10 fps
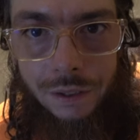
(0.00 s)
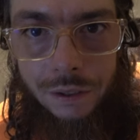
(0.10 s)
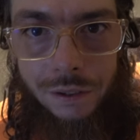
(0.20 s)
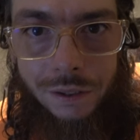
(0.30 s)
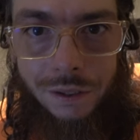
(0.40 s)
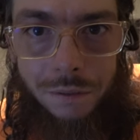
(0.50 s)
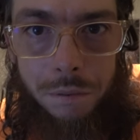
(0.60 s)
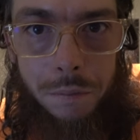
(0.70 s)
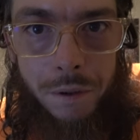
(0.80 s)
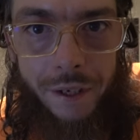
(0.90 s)
just
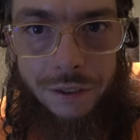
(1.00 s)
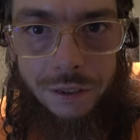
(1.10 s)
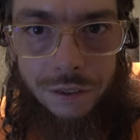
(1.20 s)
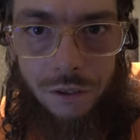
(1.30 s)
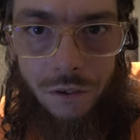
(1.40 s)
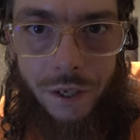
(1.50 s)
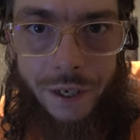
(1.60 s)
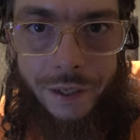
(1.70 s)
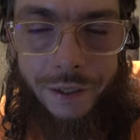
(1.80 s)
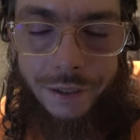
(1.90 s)
be patient,
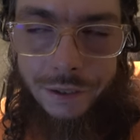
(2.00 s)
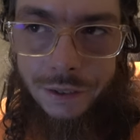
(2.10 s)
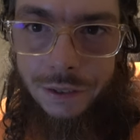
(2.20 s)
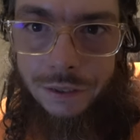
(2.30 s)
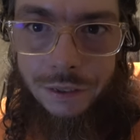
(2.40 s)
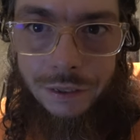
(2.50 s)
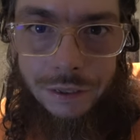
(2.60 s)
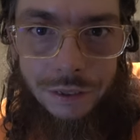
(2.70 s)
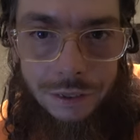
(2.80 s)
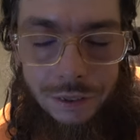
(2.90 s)
okay?
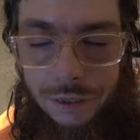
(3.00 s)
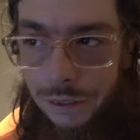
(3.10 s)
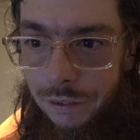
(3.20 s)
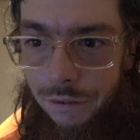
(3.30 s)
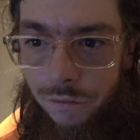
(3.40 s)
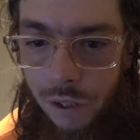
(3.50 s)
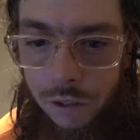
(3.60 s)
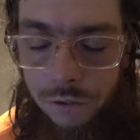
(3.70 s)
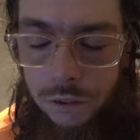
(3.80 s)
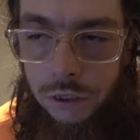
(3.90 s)
Because,
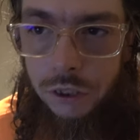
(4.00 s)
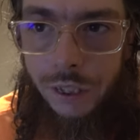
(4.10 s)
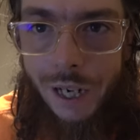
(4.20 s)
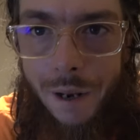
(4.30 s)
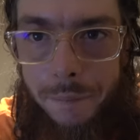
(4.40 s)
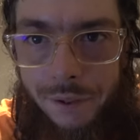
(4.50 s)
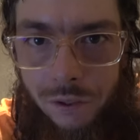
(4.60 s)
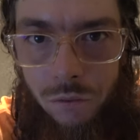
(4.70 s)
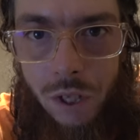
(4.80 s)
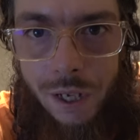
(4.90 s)
well, shit happens
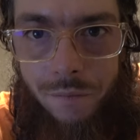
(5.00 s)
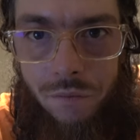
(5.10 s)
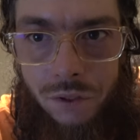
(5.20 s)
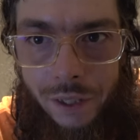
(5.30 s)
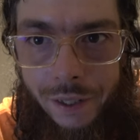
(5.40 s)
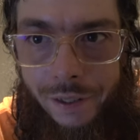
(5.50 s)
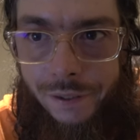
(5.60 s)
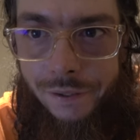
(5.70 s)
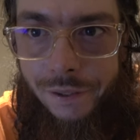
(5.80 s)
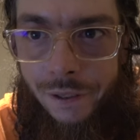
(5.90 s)
sometimes,
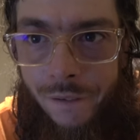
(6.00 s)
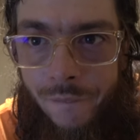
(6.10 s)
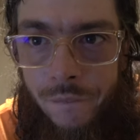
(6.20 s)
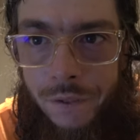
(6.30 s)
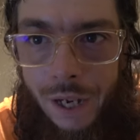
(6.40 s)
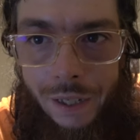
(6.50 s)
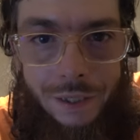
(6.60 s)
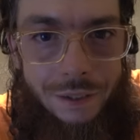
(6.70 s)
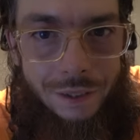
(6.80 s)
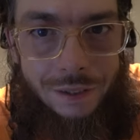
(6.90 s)
and I
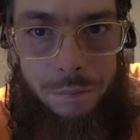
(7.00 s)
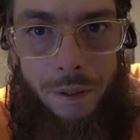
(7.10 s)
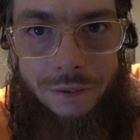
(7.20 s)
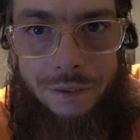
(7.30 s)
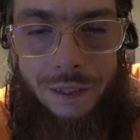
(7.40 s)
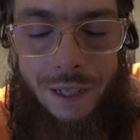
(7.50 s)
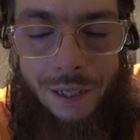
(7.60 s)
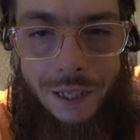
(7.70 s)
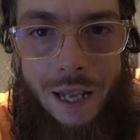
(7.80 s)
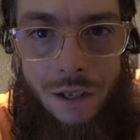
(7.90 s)
didn't expect it to
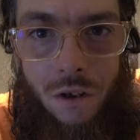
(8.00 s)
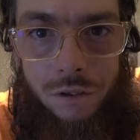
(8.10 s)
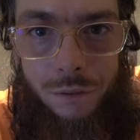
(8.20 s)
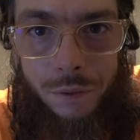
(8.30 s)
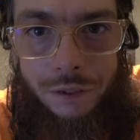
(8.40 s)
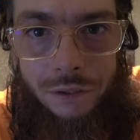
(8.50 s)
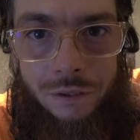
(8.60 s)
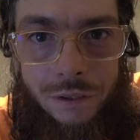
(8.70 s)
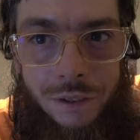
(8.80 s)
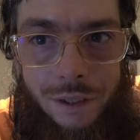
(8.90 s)
take that long to
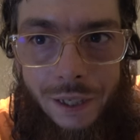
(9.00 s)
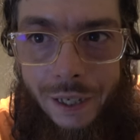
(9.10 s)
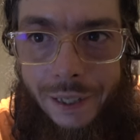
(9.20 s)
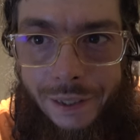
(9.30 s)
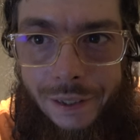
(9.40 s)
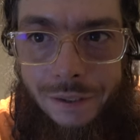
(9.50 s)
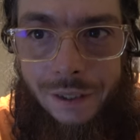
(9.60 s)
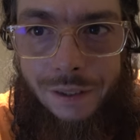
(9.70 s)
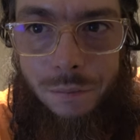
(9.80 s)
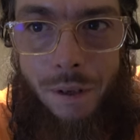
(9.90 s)
render. And I didn't
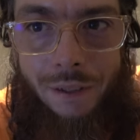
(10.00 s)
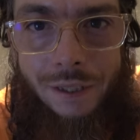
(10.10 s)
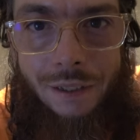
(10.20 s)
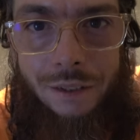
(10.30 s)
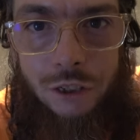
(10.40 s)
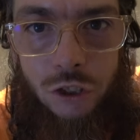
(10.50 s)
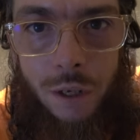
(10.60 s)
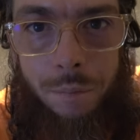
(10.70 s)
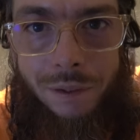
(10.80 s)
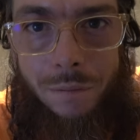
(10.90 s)
expect to have to
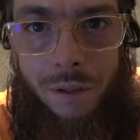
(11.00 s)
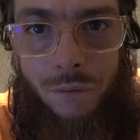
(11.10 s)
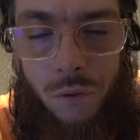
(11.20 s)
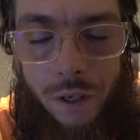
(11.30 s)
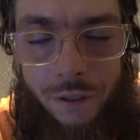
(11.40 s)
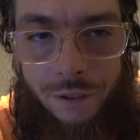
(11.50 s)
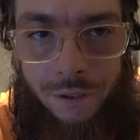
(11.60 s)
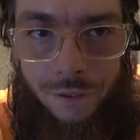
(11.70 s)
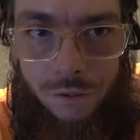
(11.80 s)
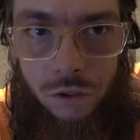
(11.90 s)
sharpen the motherfucker.
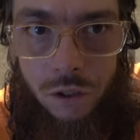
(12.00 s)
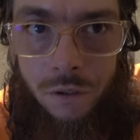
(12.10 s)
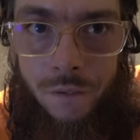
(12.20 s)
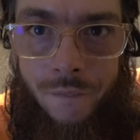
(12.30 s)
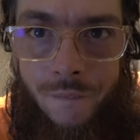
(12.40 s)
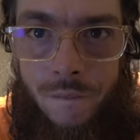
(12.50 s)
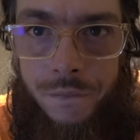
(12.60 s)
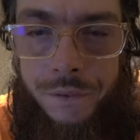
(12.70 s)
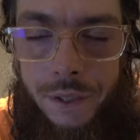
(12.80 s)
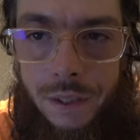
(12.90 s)
So,
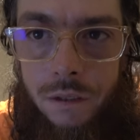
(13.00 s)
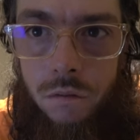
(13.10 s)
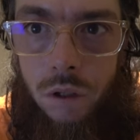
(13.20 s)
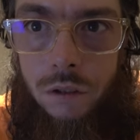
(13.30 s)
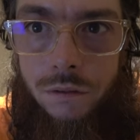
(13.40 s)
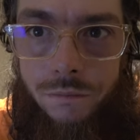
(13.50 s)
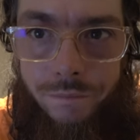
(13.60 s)
well,